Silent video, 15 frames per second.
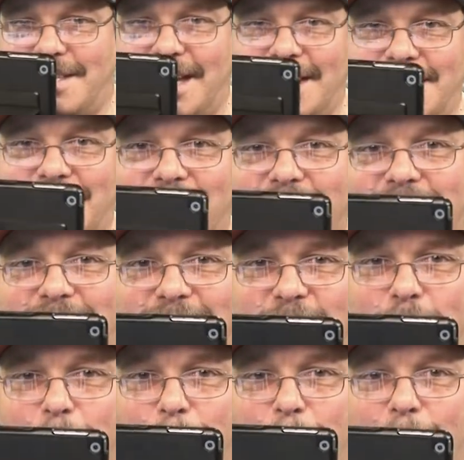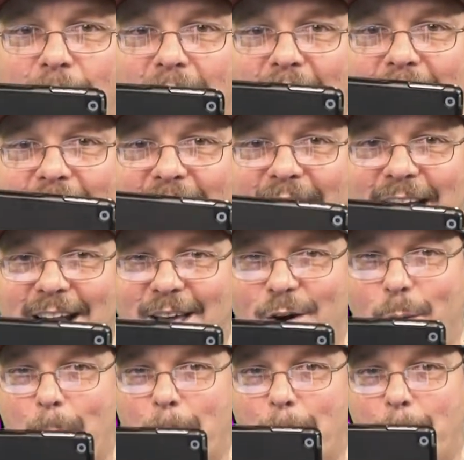the super
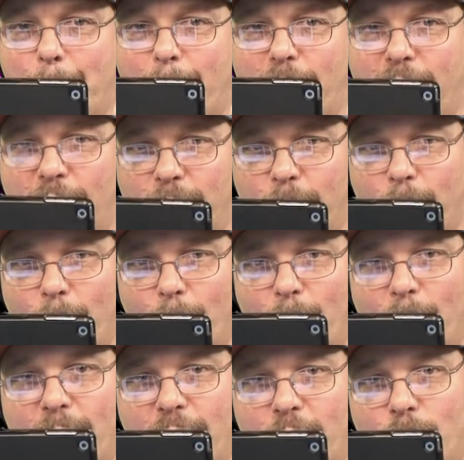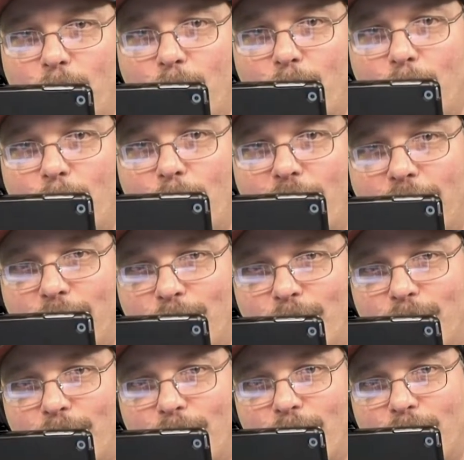loop, loop, loop,
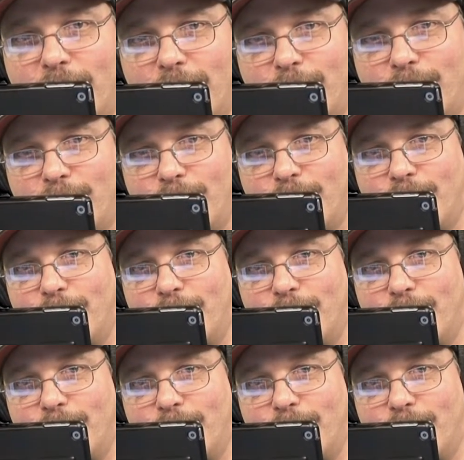loop, loop.